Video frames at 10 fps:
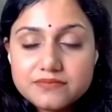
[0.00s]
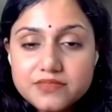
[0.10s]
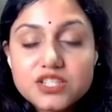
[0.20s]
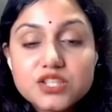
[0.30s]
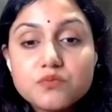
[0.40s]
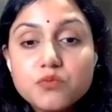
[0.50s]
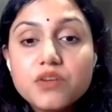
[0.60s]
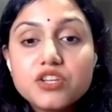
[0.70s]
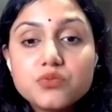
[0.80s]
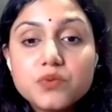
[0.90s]
This is
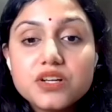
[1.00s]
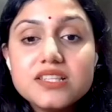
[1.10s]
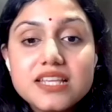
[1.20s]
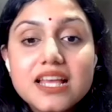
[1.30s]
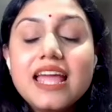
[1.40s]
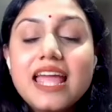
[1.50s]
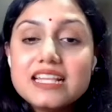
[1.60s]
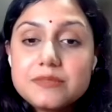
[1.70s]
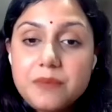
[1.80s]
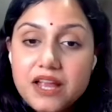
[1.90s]
moving towards
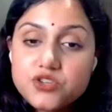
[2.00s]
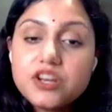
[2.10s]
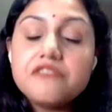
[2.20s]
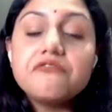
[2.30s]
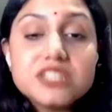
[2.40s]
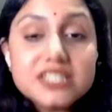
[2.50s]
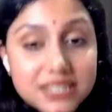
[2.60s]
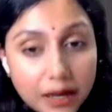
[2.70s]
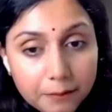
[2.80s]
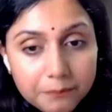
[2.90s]
expansion. And for
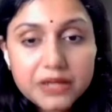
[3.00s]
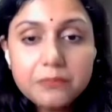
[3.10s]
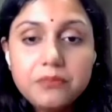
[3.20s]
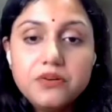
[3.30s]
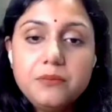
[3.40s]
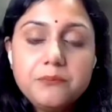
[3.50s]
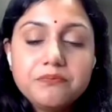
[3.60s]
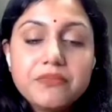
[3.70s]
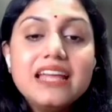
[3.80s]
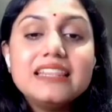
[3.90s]
some people,
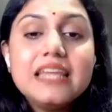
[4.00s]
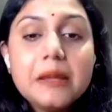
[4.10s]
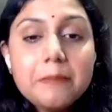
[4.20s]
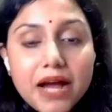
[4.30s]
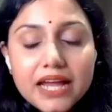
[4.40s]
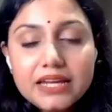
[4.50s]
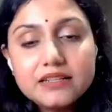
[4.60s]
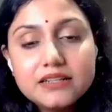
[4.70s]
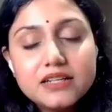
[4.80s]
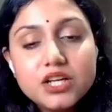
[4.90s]
they
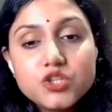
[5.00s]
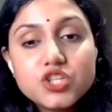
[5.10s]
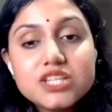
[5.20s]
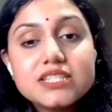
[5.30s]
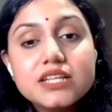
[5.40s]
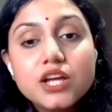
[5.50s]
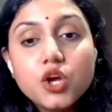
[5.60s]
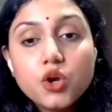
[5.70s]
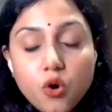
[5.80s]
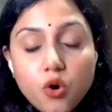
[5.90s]
might just
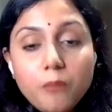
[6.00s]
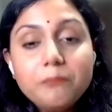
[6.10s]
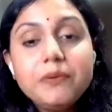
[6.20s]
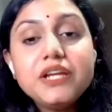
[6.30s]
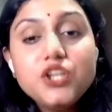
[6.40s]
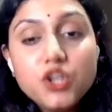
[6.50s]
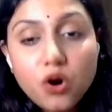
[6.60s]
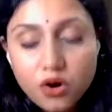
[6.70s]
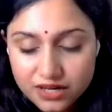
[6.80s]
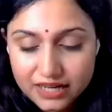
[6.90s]
go
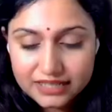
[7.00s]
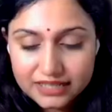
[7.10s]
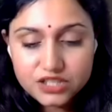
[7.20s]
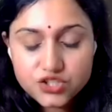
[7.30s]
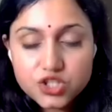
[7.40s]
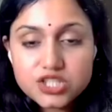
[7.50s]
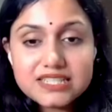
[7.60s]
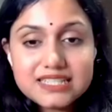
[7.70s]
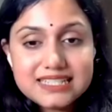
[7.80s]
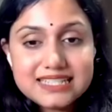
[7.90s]
beyond, like they just
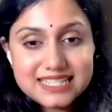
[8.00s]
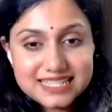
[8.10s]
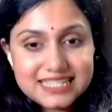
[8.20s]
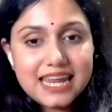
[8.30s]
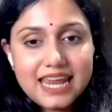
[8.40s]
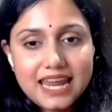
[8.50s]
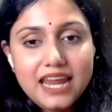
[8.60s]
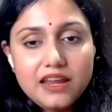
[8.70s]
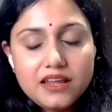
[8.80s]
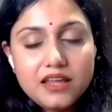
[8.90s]

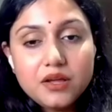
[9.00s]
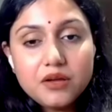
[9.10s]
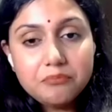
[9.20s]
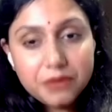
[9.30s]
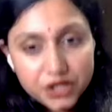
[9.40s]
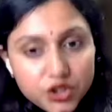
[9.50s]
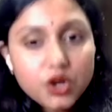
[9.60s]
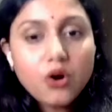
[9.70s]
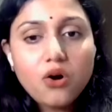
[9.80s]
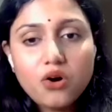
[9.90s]
stay
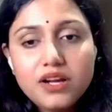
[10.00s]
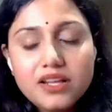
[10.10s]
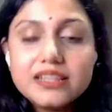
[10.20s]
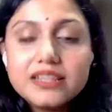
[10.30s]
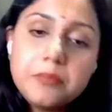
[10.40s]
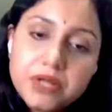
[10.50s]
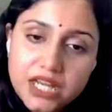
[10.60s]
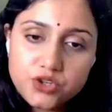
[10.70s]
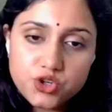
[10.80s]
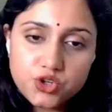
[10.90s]
beyond their
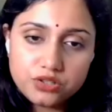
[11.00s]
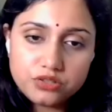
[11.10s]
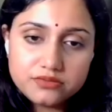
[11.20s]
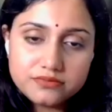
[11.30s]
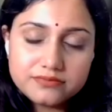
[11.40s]
potential.